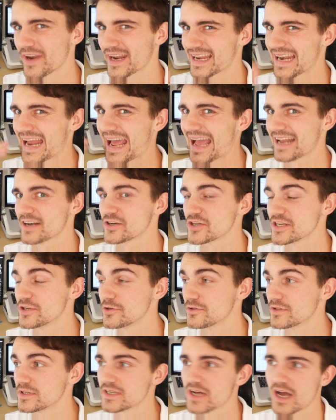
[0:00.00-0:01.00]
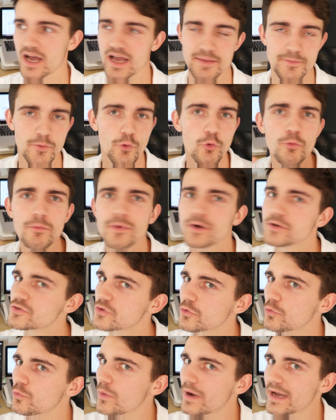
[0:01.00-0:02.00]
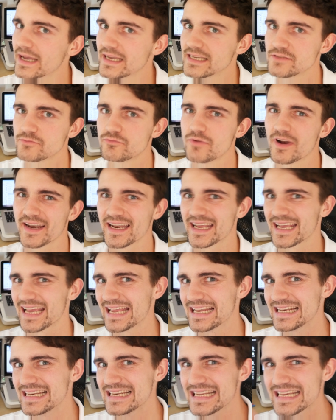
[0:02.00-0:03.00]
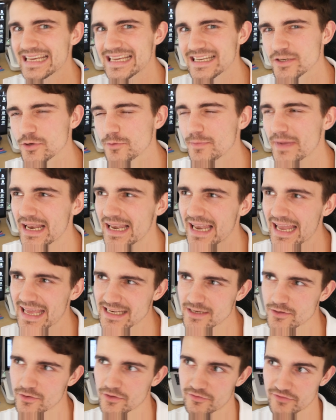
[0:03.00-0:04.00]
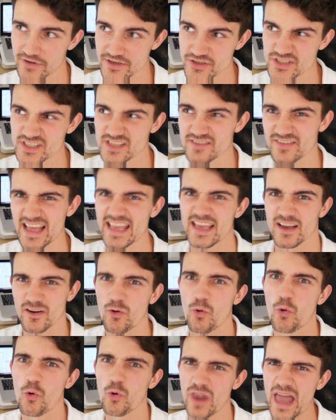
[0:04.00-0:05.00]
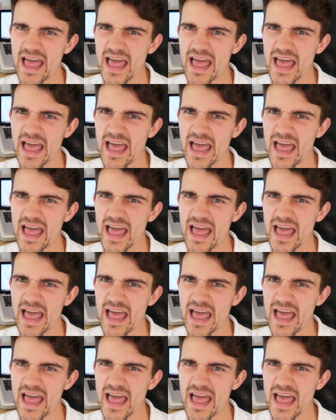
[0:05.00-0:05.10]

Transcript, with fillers: than I can actually do in the time, almost always running a little bit late on the fringes of late or